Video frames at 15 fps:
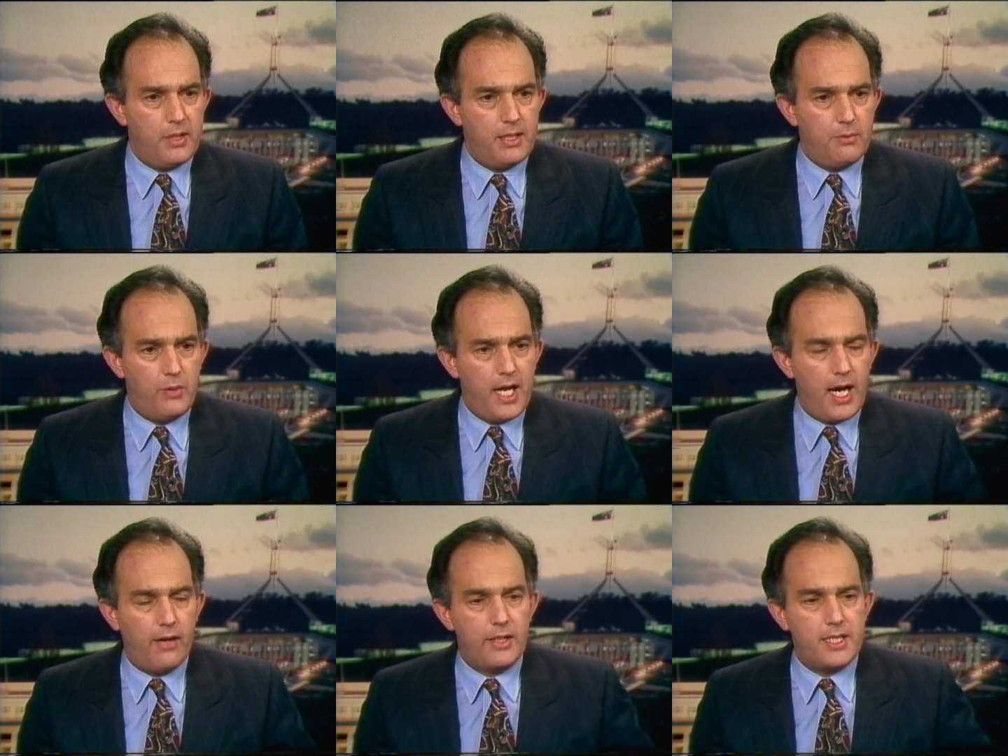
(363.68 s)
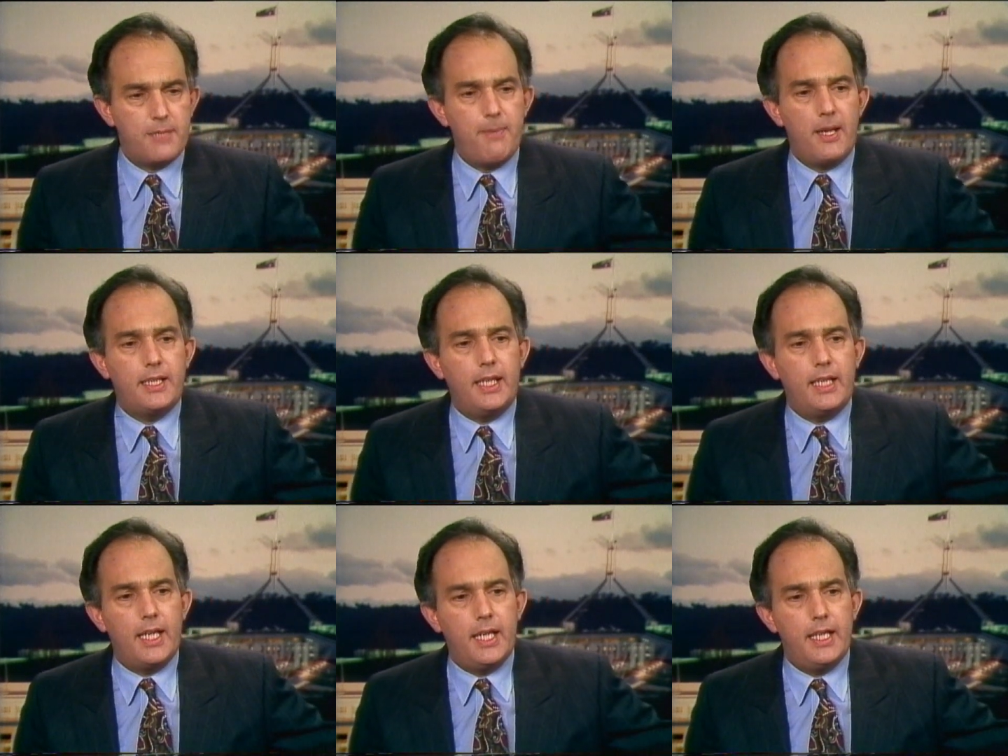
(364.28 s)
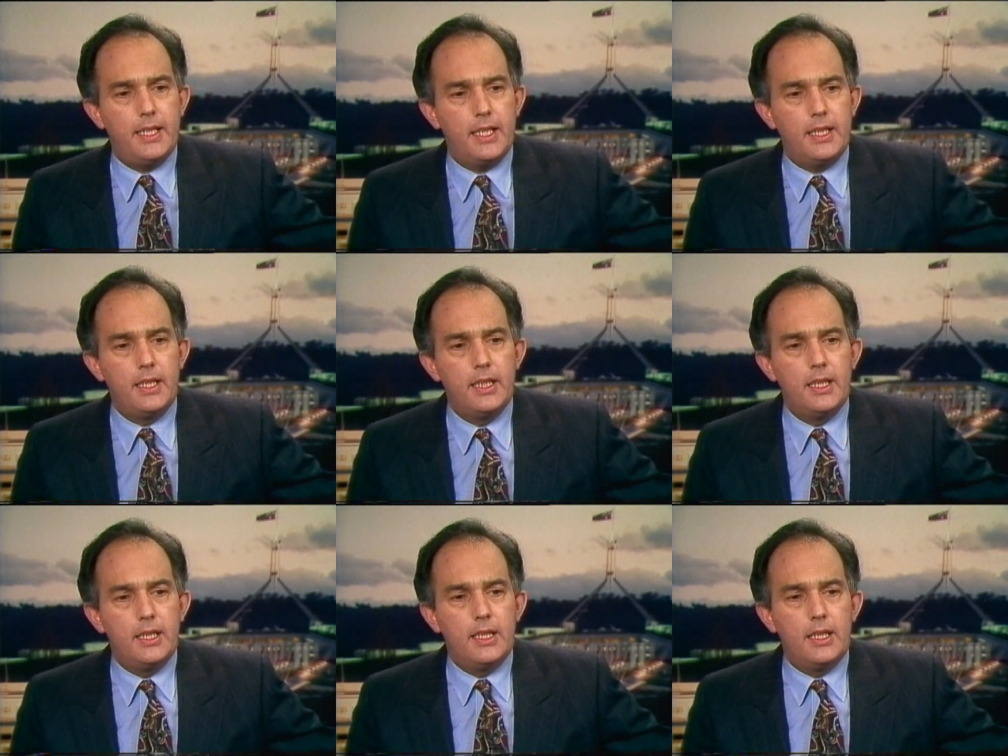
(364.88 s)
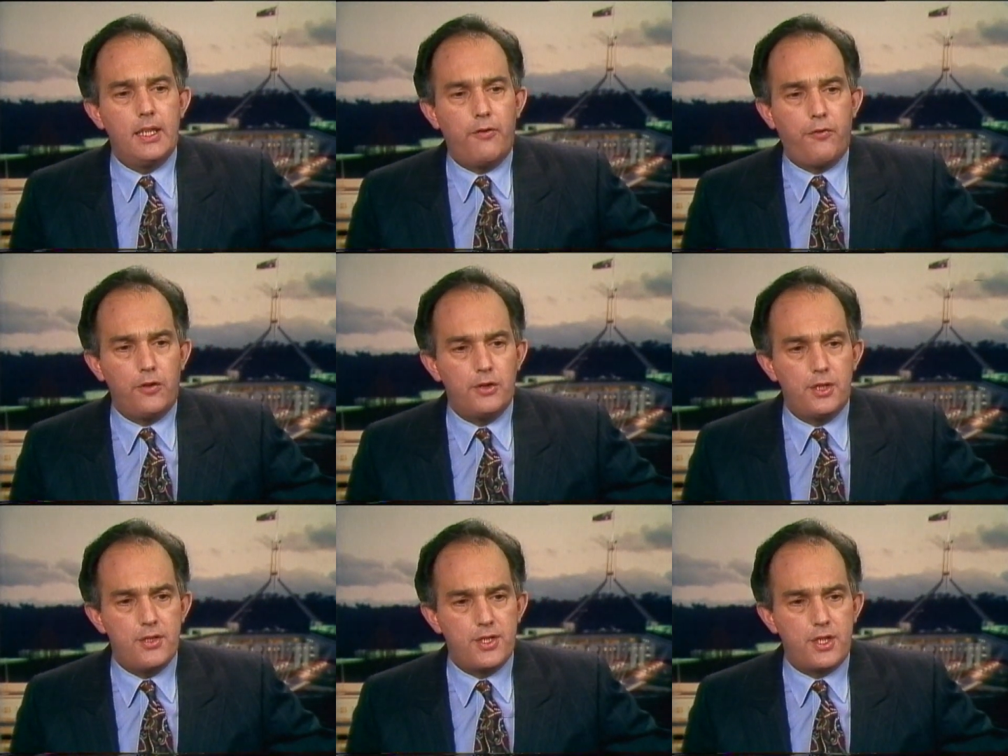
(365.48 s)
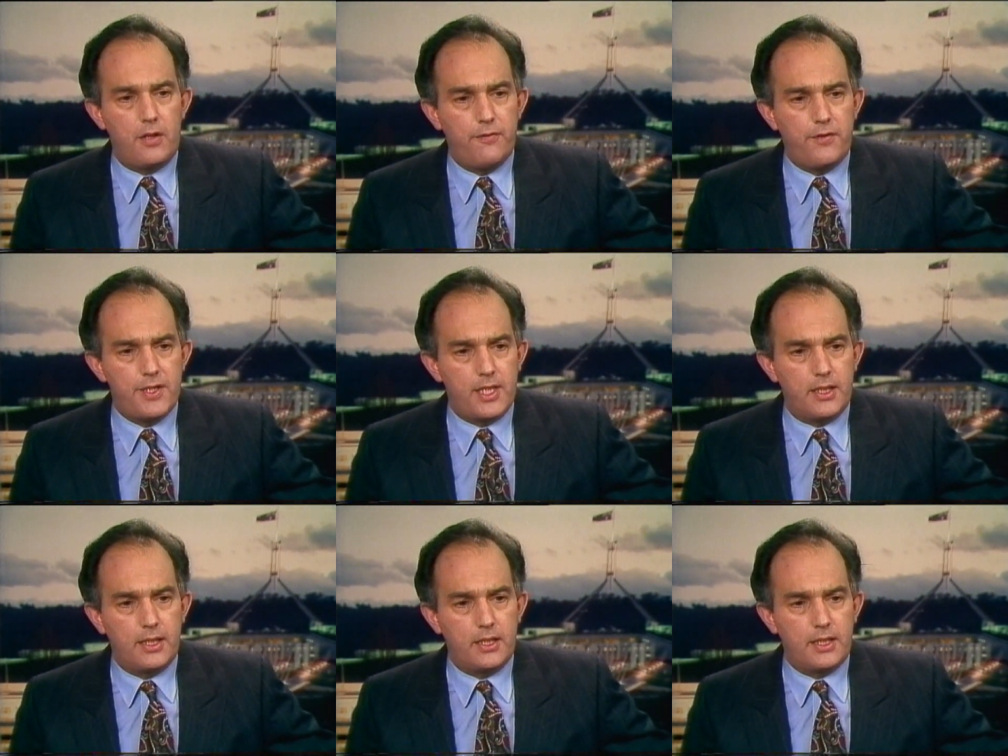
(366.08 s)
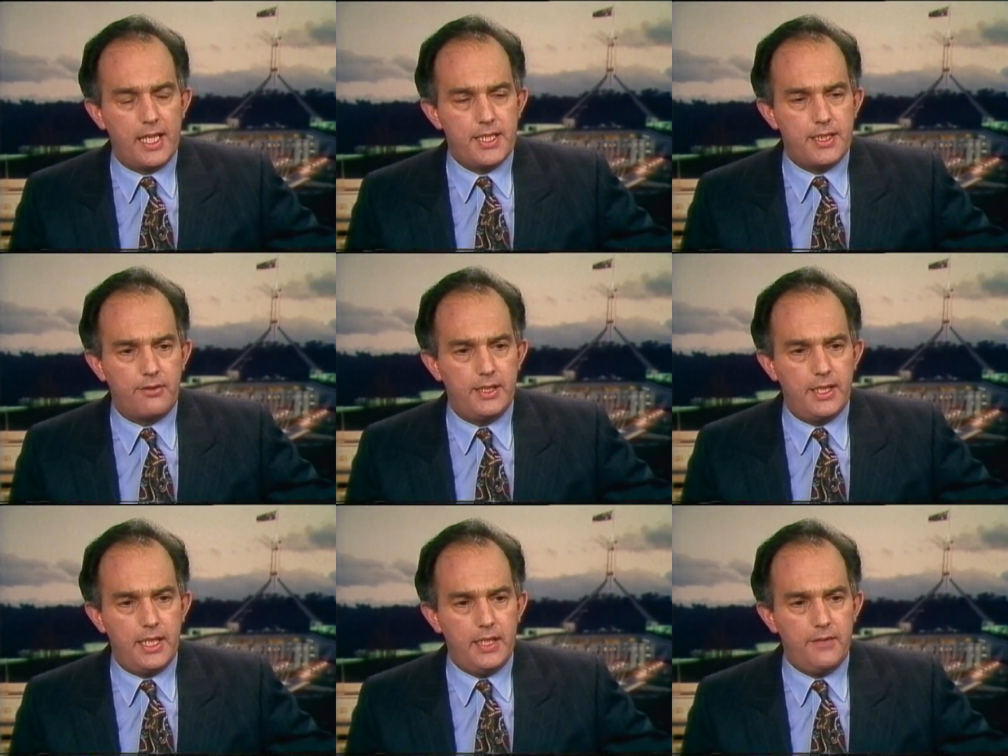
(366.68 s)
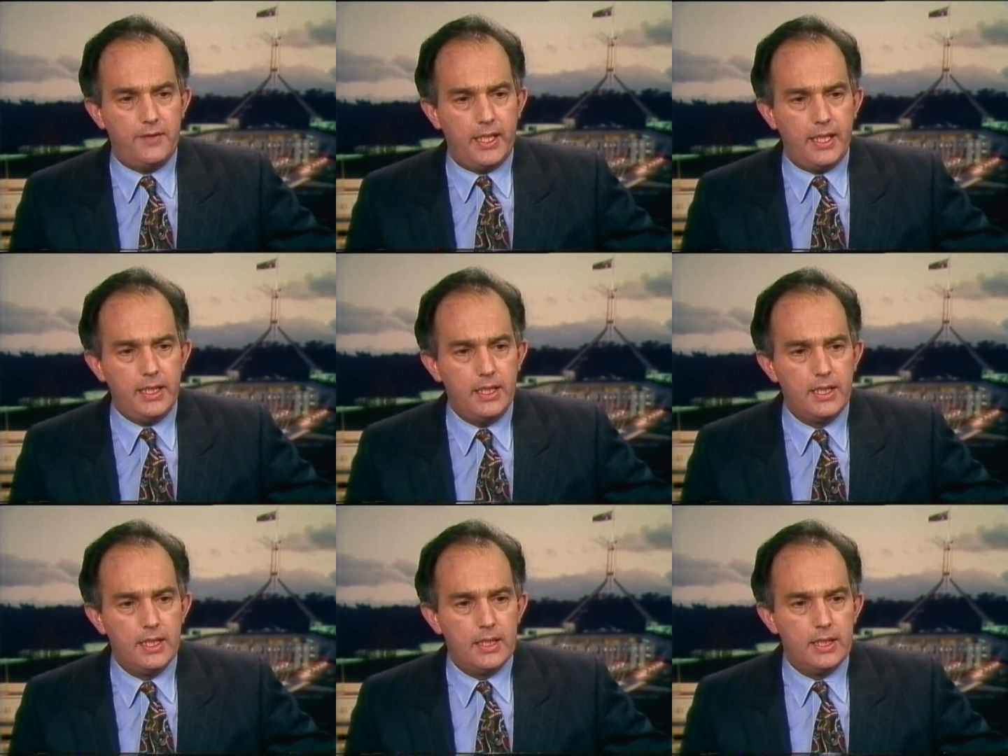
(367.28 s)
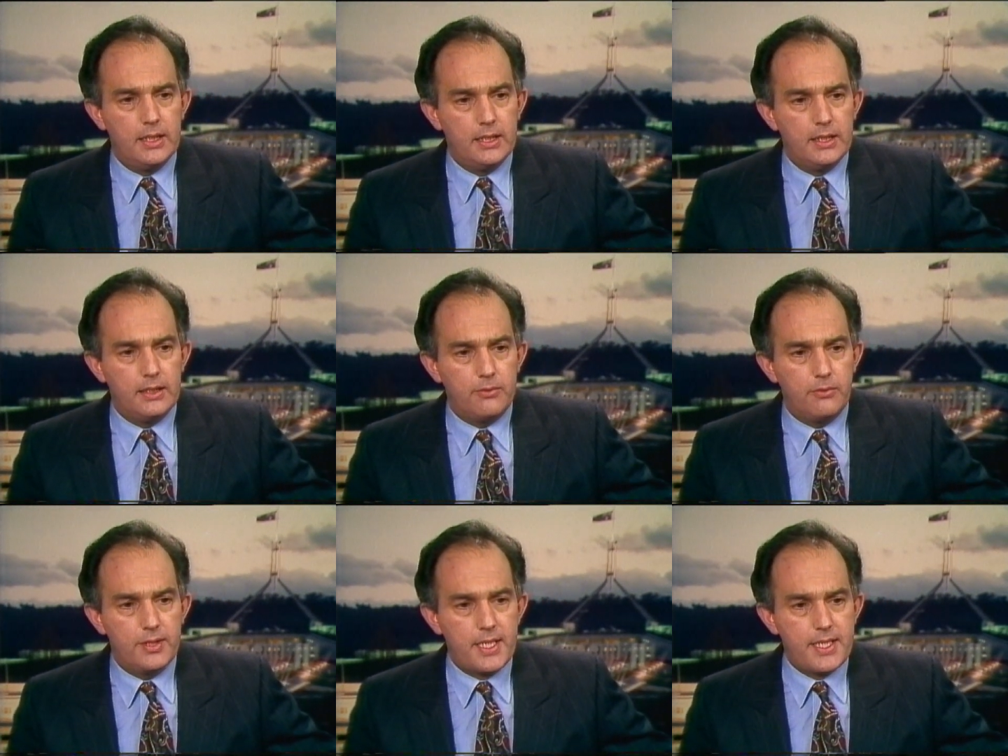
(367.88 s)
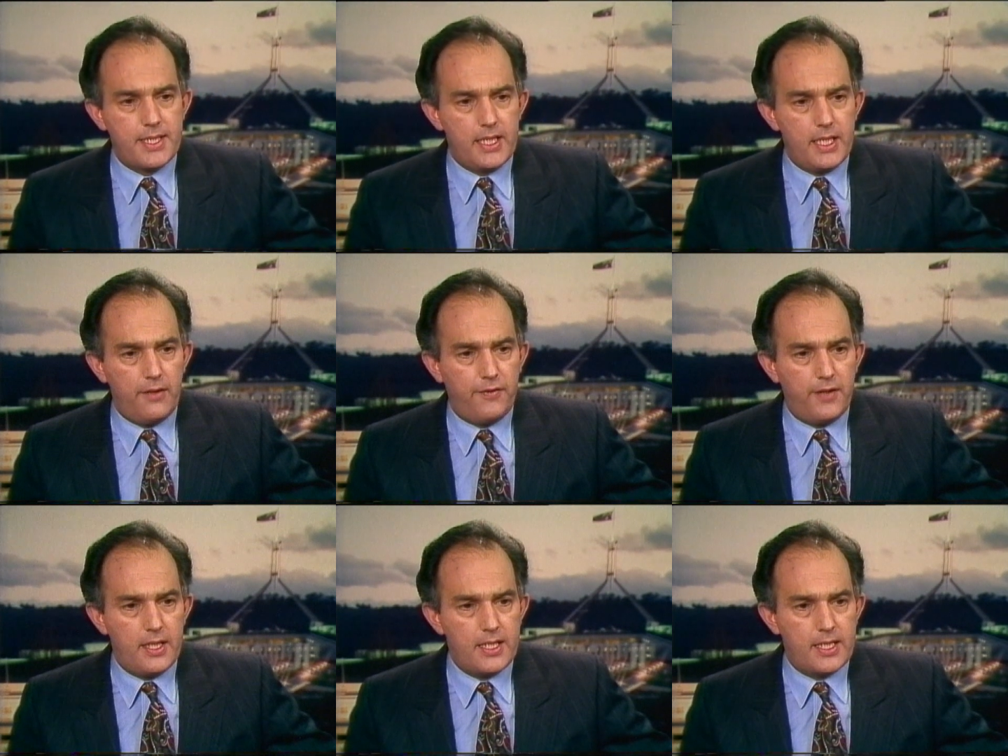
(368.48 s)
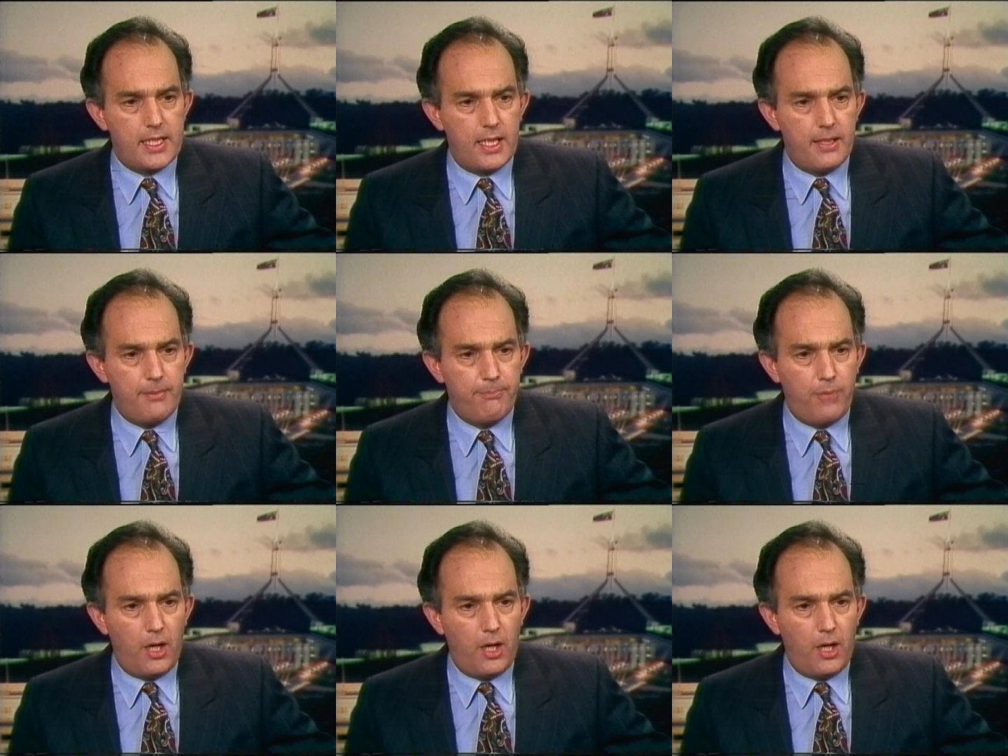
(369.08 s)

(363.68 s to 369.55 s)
we, we are expecting a, uh, a full news conference a little later in the evening. We'll just see if there's uh,